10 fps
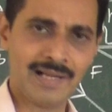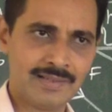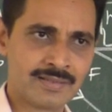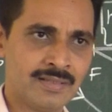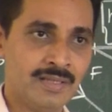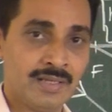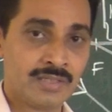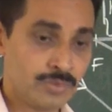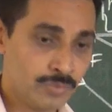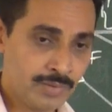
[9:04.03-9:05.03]
eyes,
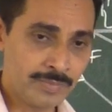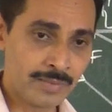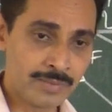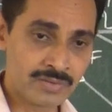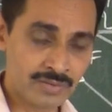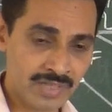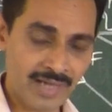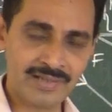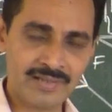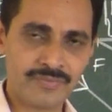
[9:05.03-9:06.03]
you won't be able
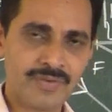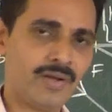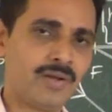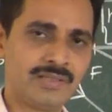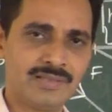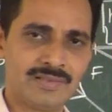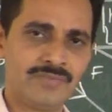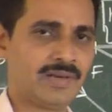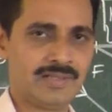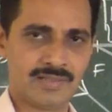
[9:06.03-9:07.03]
to identify all these
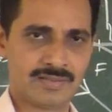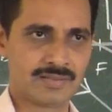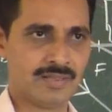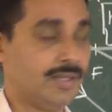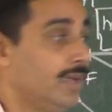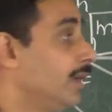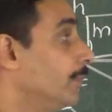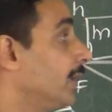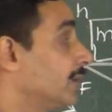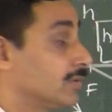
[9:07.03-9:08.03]
differences.
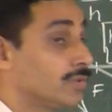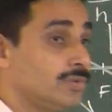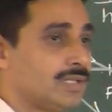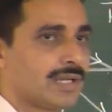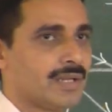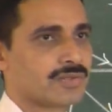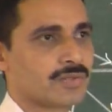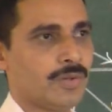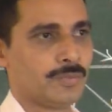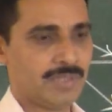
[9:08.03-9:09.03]
But through the
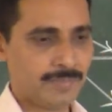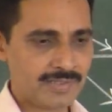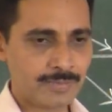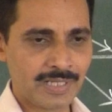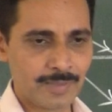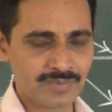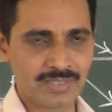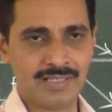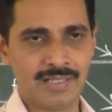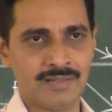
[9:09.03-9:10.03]
telescope, image becomes
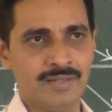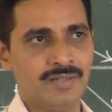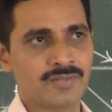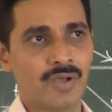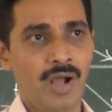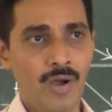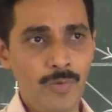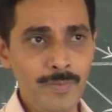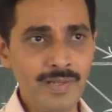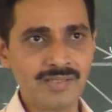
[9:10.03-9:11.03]
clear. So
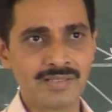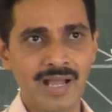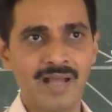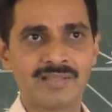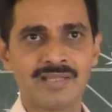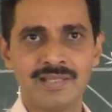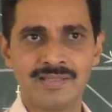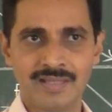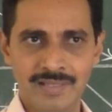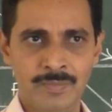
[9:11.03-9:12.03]
how much larger
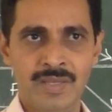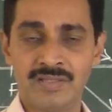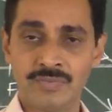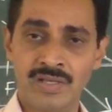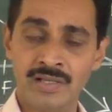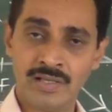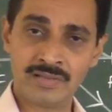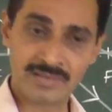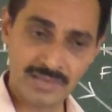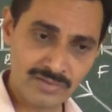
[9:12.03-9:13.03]
is the image
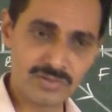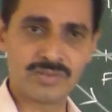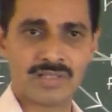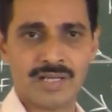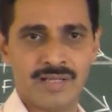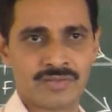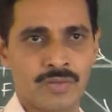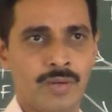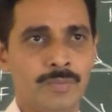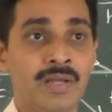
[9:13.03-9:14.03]
when seen through the
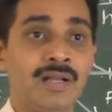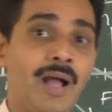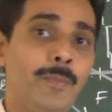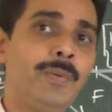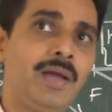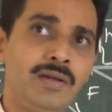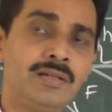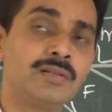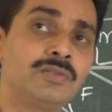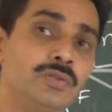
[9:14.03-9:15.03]
telescope
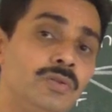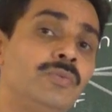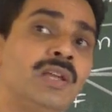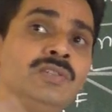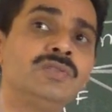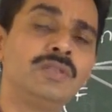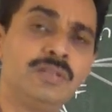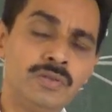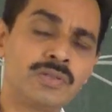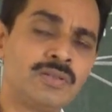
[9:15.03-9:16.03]
compared to when you
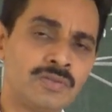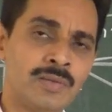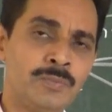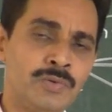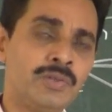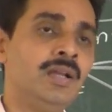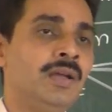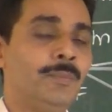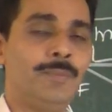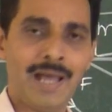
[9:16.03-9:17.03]
look into the moon
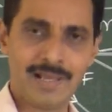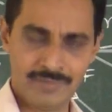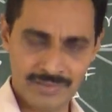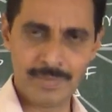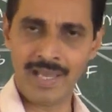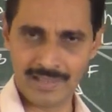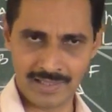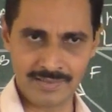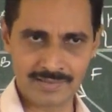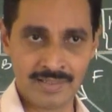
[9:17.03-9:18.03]
with bare
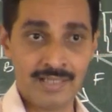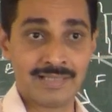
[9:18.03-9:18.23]
eyes?